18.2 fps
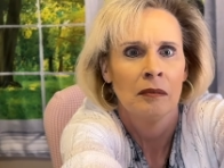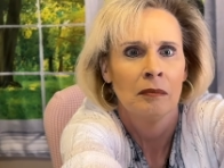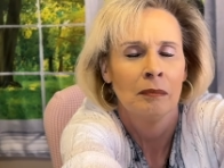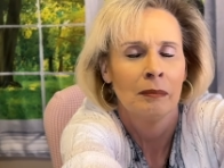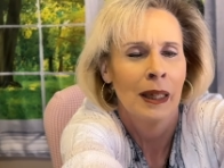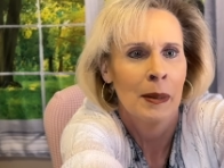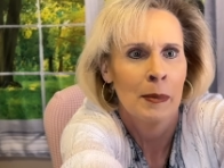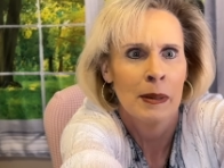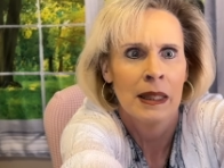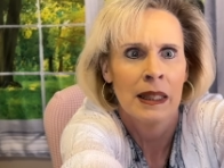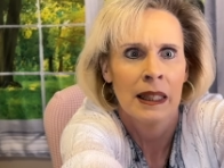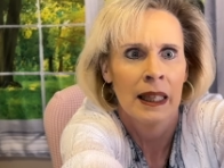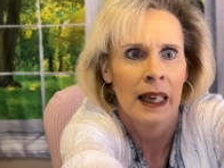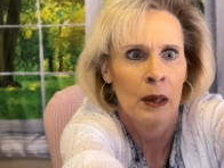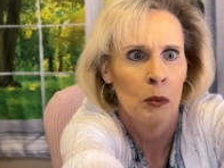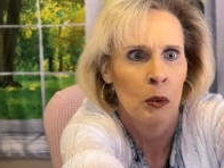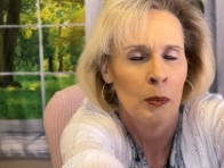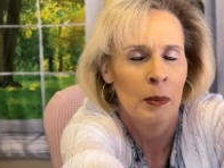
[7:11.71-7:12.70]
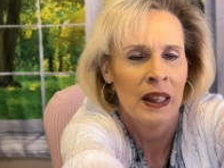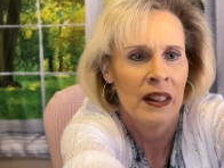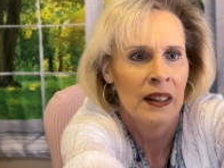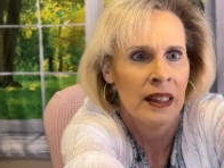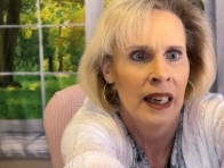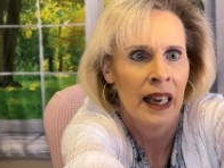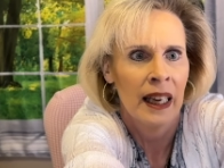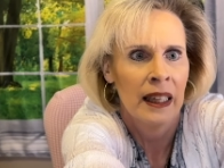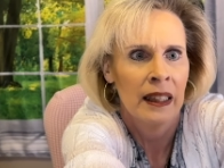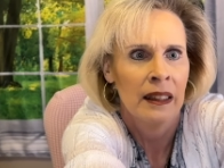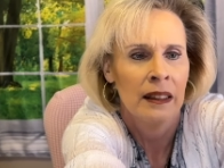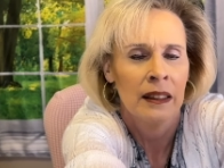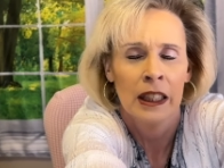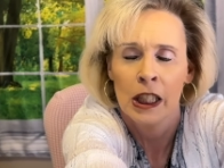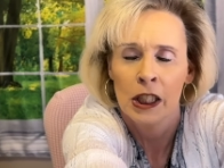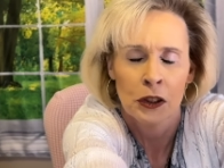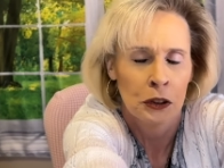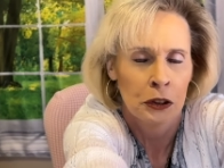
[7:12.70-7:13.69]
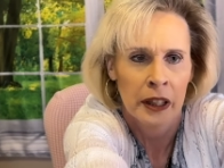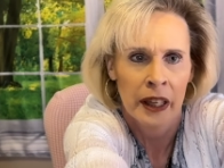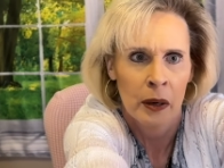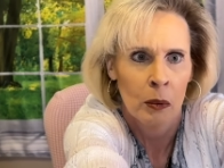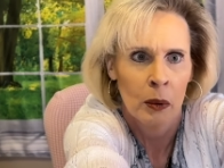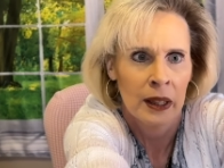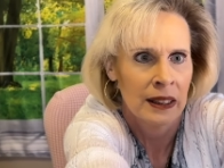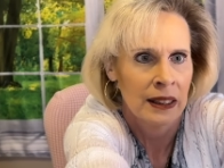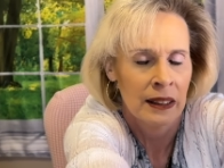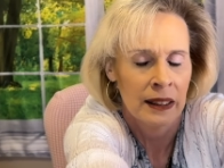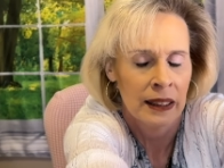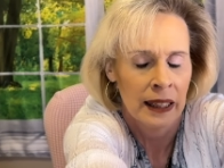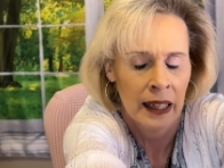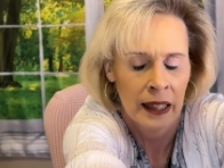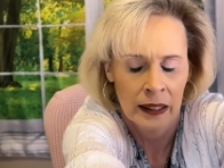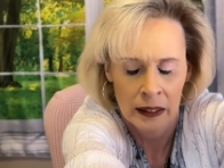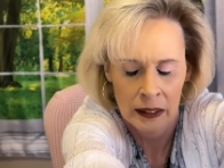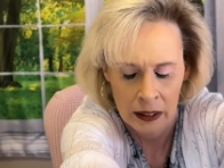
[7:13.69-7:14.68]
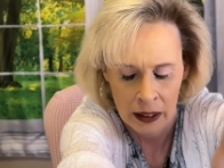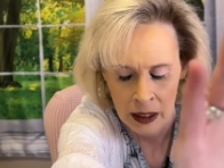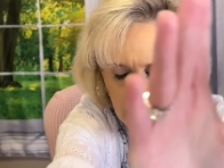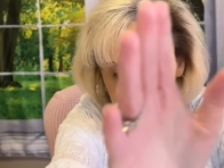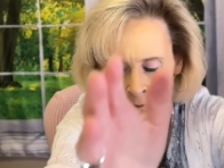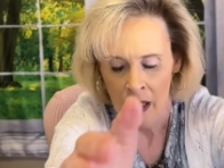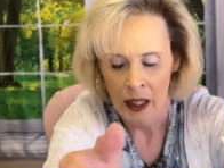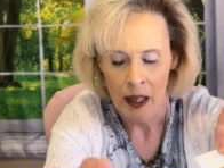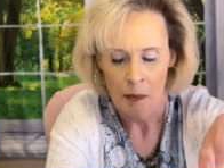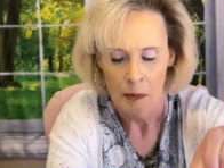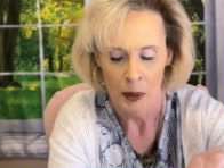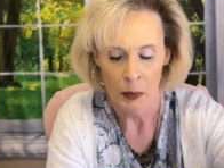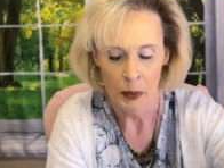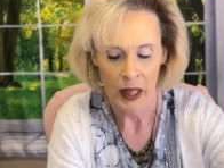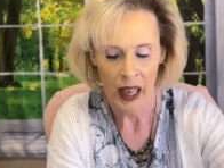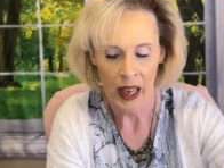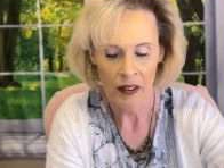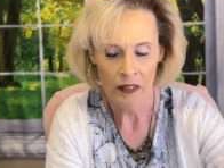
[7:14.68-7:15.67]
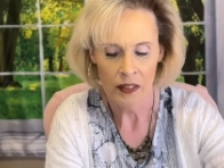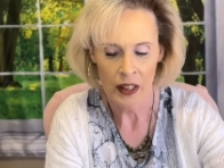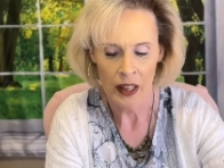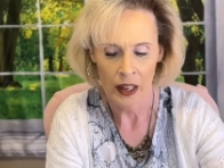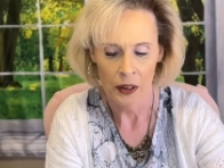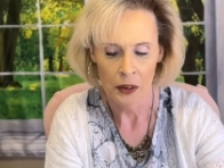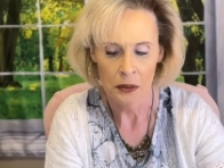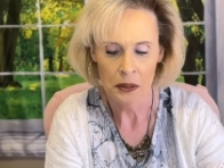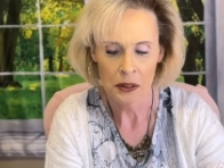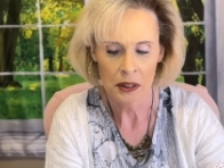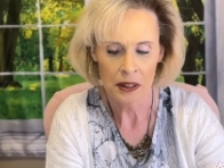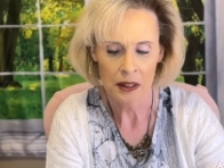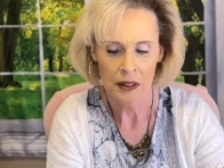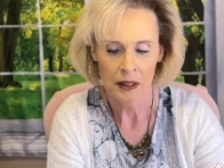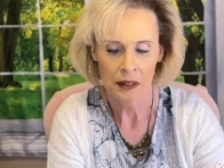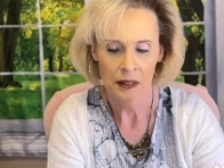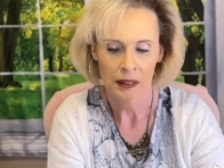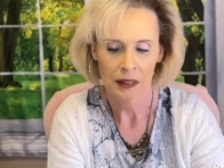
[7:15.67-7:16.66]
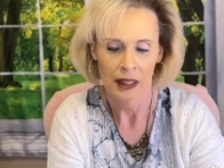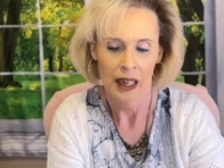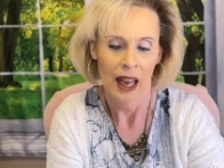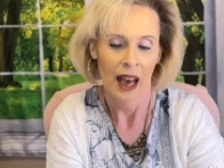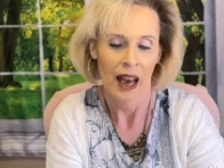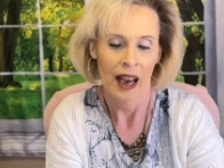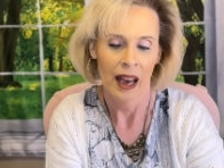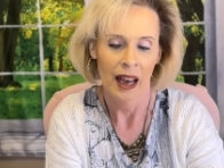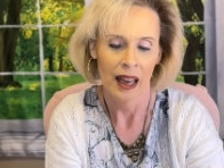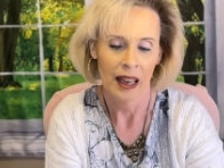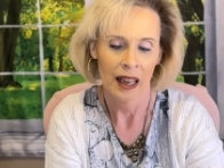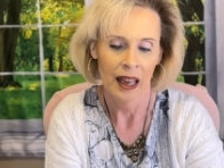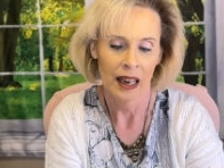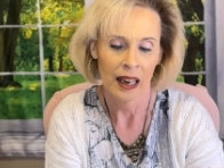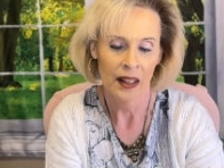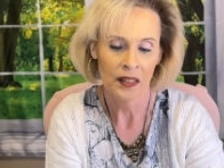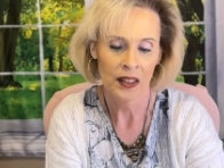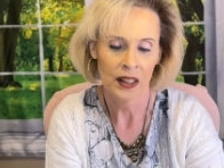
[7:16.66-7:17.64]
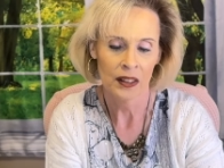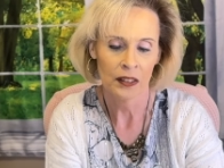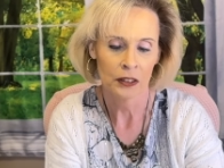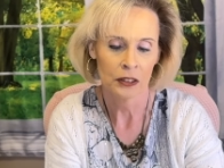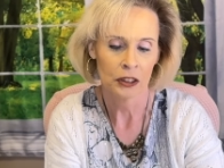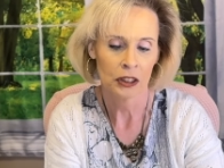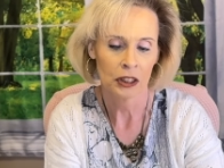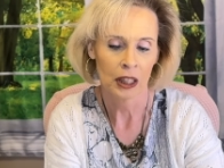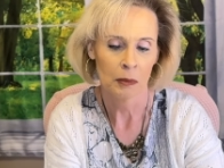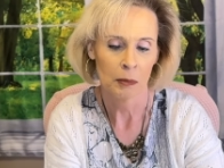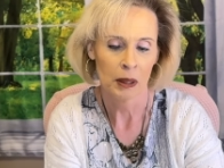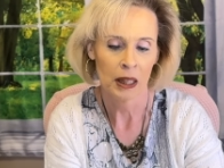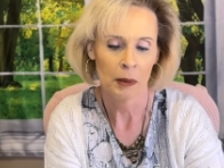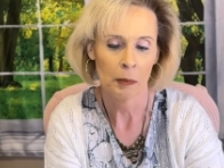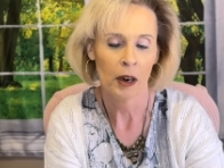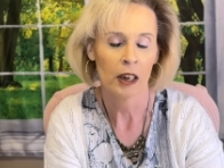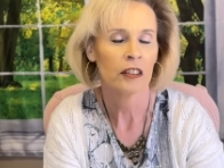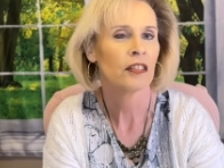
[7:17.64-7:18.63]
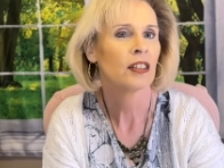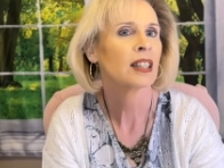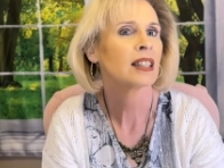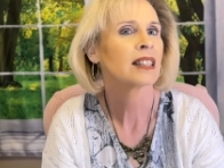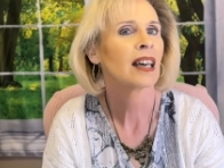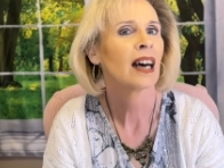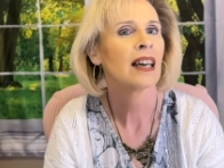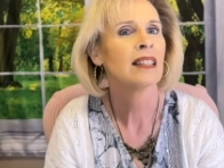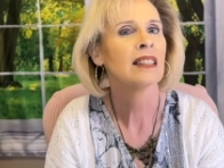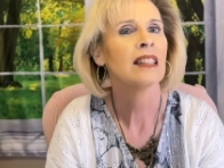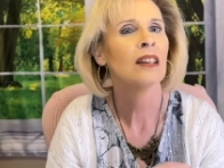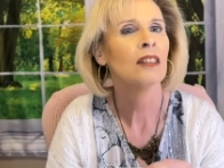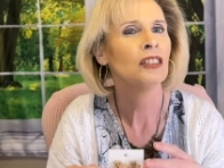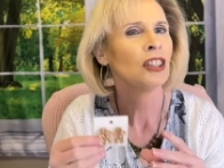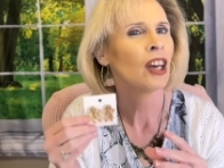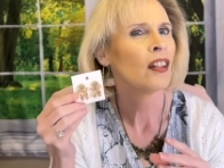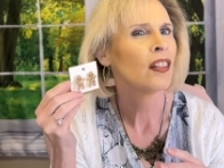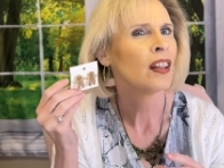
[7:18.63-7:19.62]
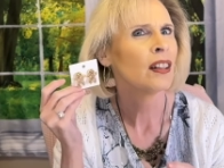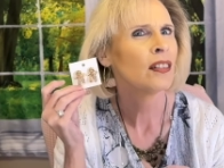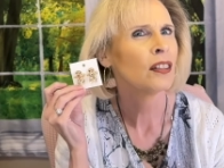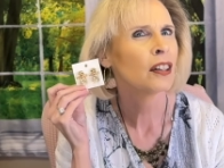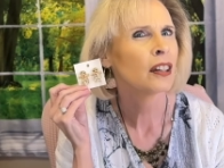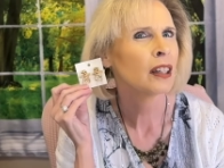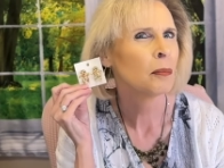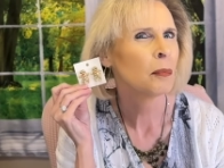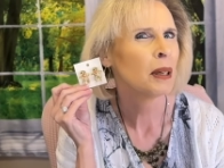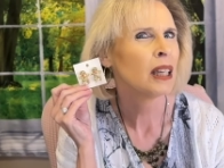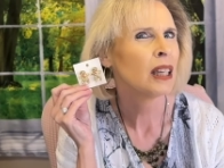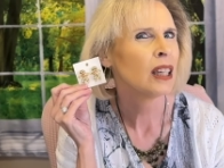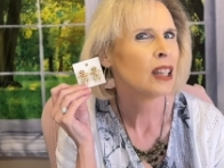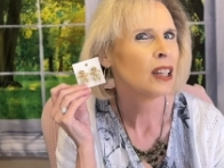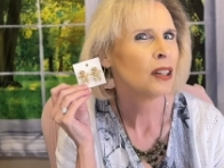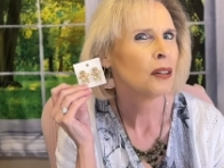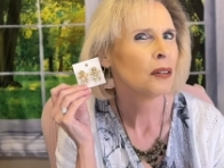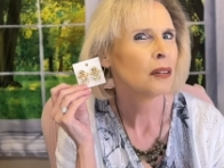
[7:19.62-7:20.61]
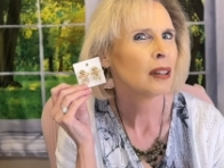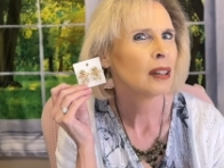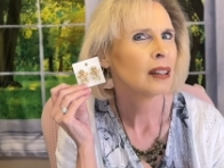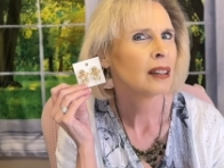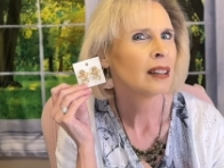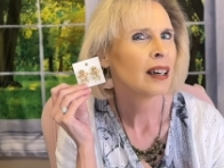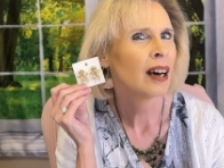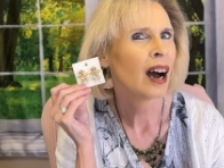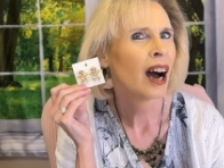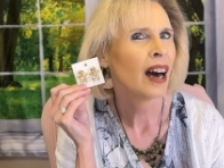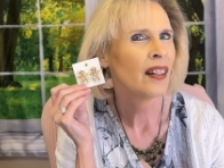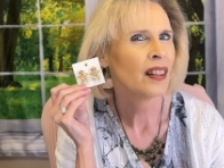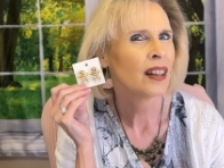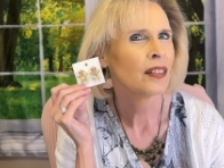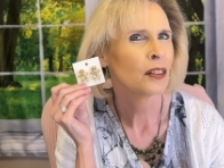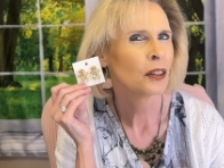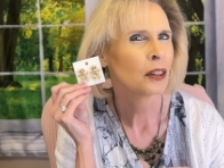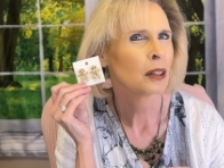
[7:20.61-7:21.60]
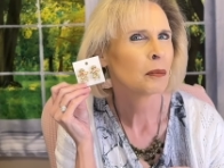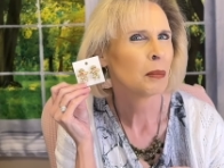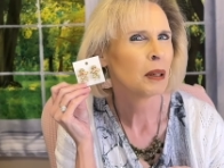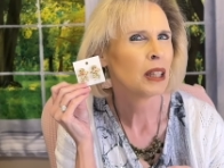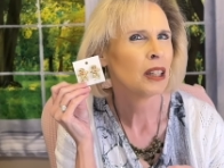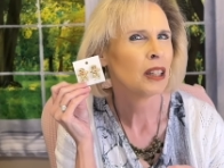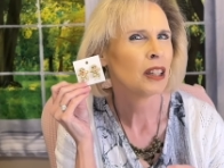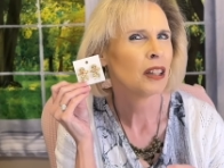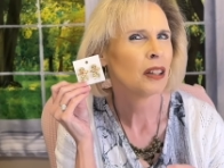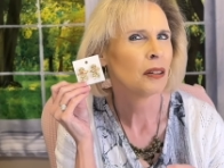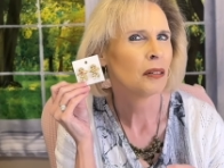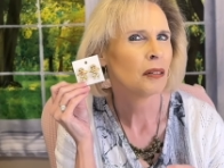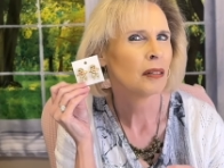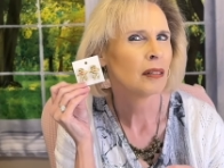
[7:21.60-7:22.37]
Maybe today will be the day. Yesterday wasn't the day. But we have those. And I think they're just going to be the perfect size. Don't y'all think they're going to be cute? I think they're going to be cute